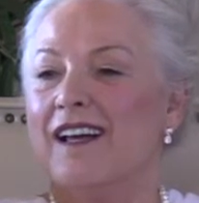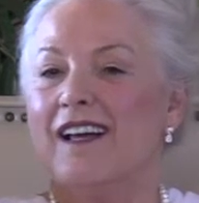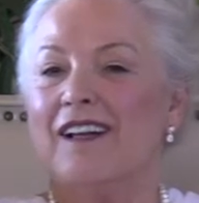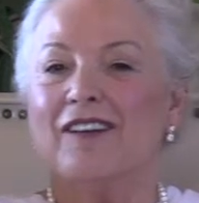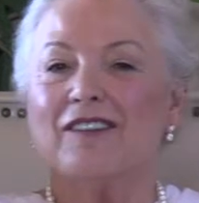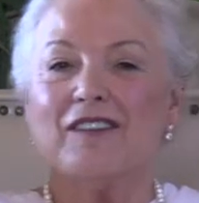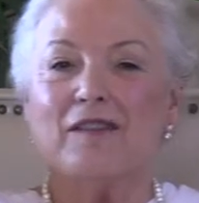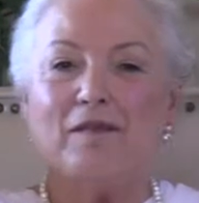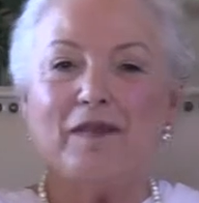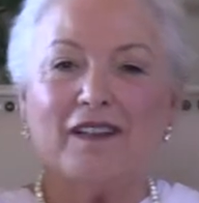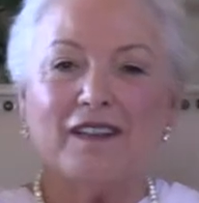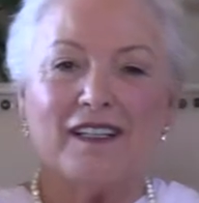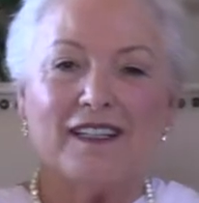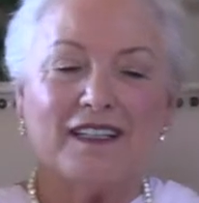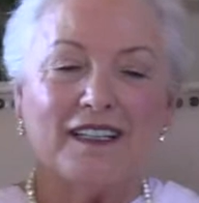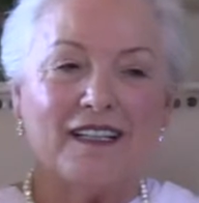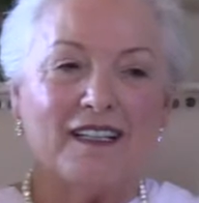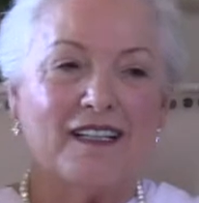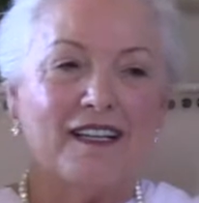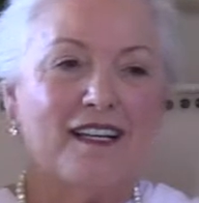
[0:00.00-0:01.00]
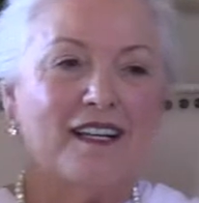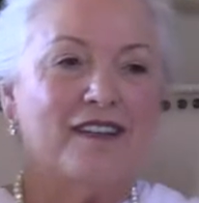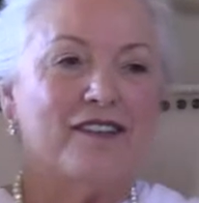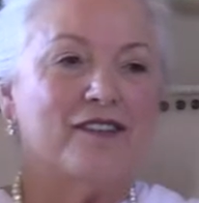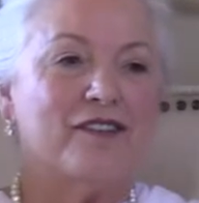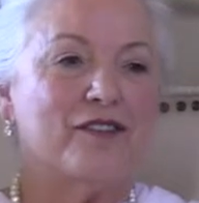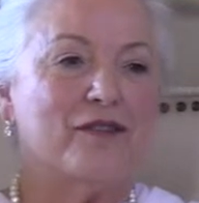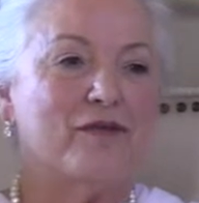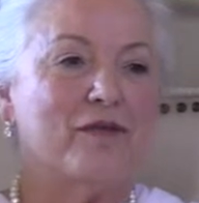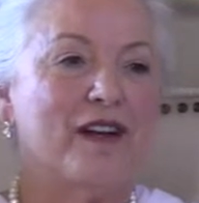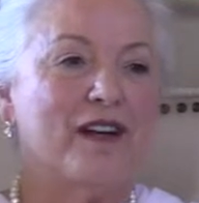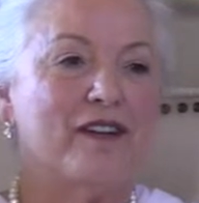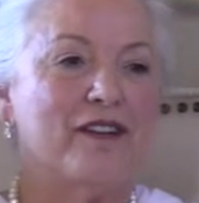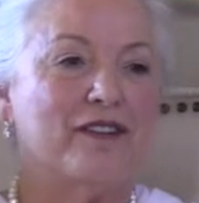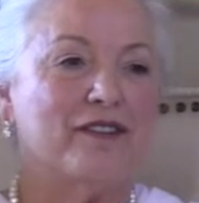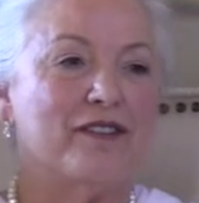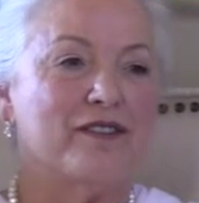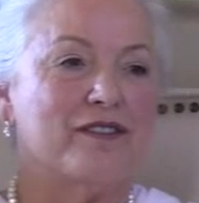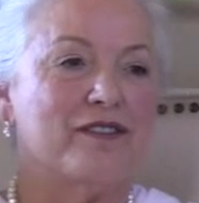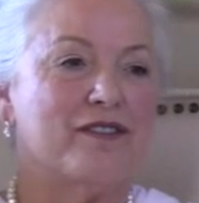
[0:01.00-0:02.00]
ultimately
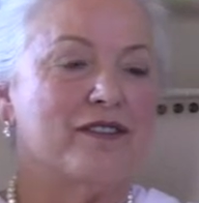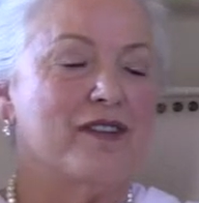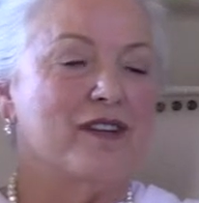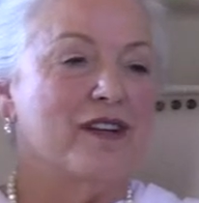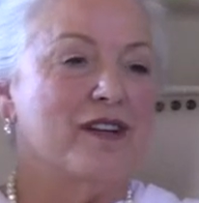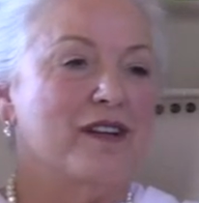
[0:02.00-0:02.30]
surrenders